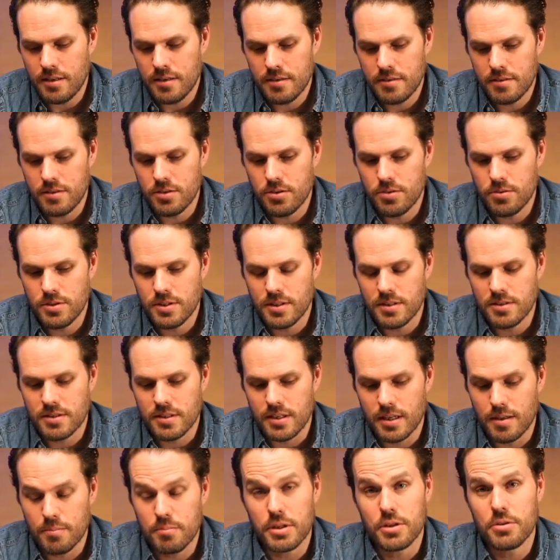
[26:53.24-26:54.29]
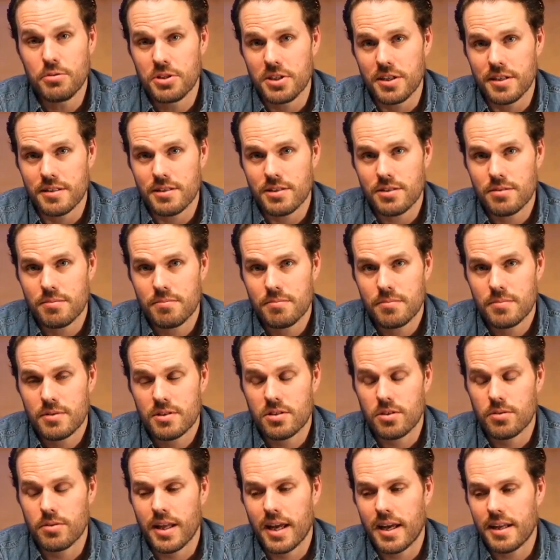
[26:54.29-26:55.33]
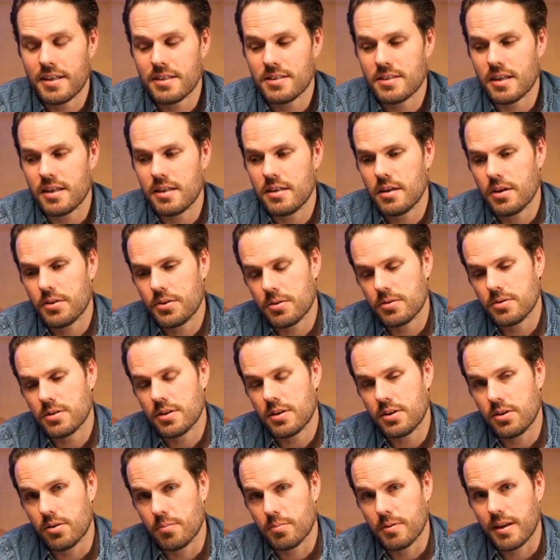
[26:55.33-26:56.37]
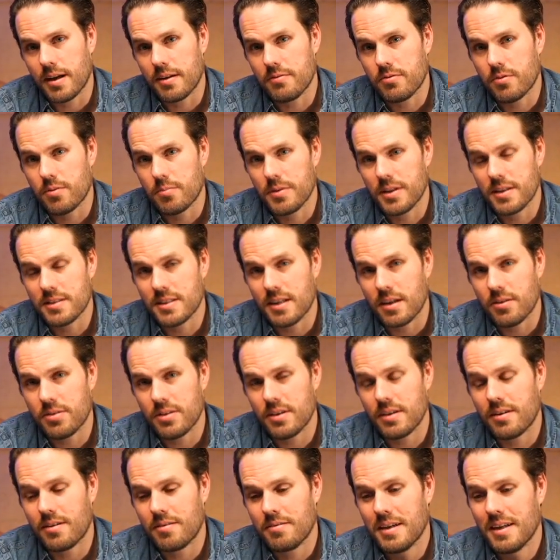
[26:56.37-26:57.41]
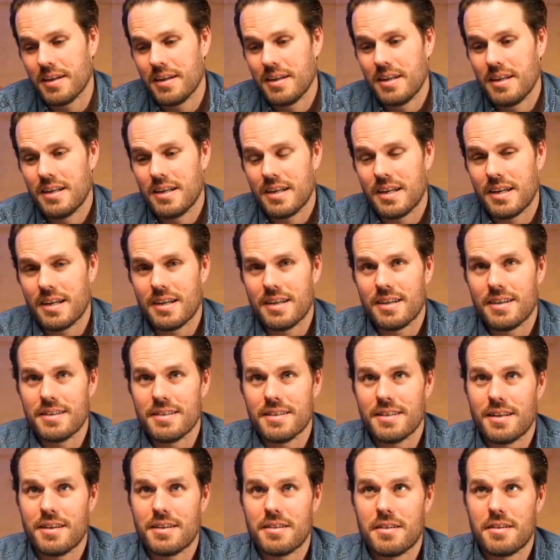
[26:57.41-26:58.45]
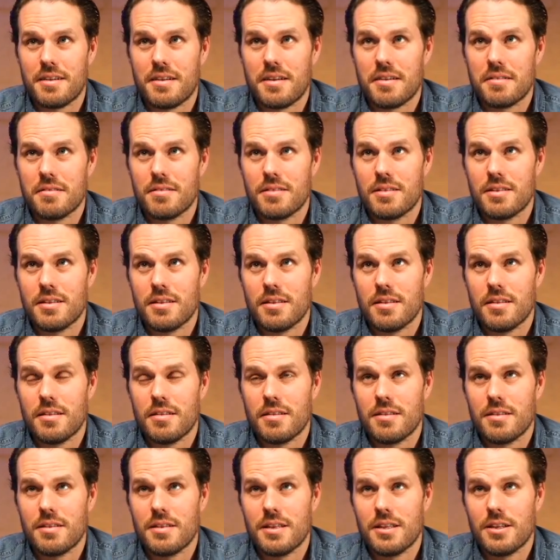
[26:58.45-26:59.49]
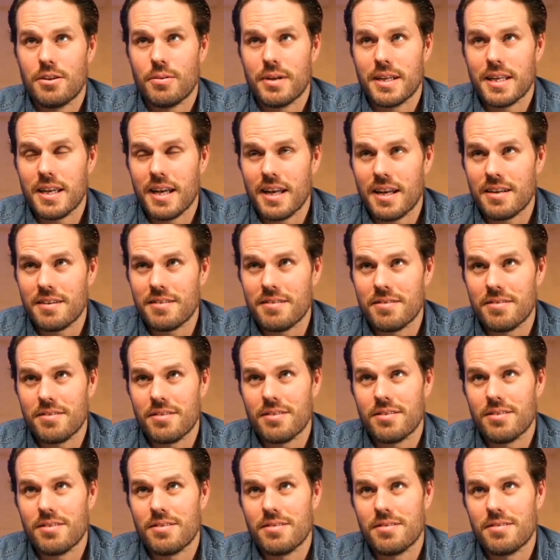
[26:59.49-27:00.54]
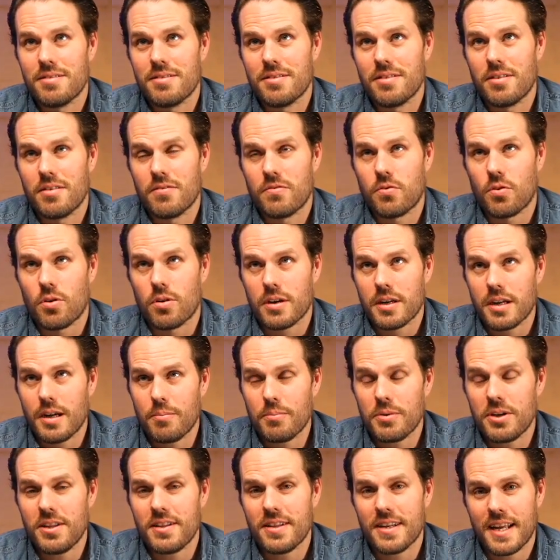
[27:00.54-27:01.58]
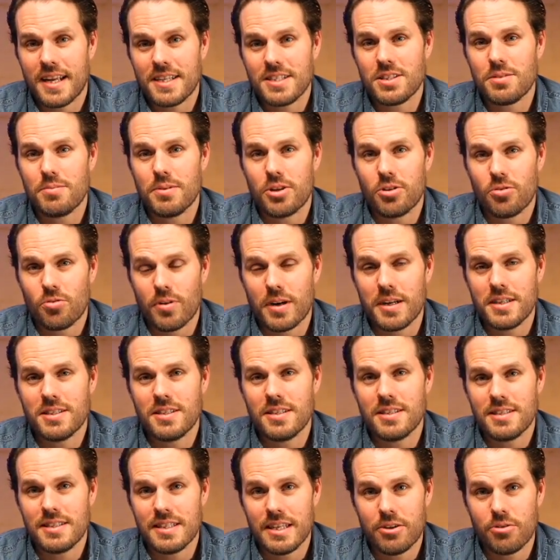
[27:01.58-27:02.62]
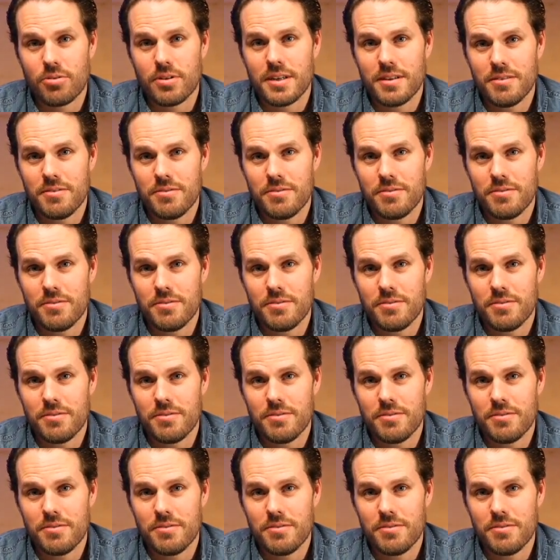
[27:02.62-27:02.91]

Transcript: He uses Blue Jeans, so that is another secure platform that's out there. You know, again, for a company that has to be crazy